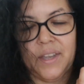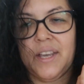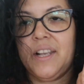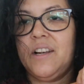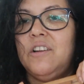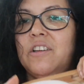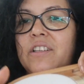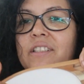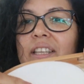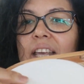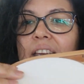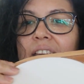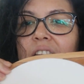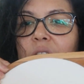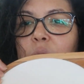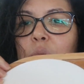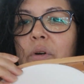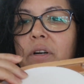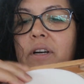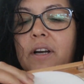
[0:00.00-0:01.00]
It looks like
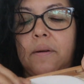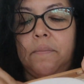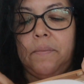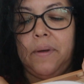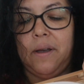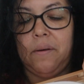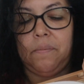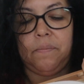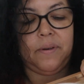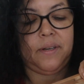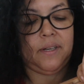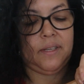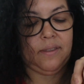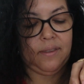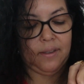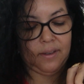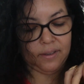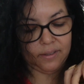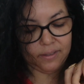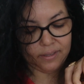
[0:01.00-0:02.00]
it will come out, but
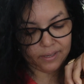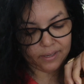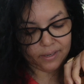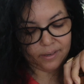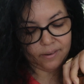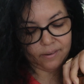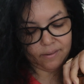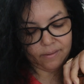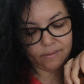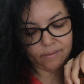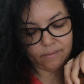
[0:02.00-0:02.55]
it doesn't.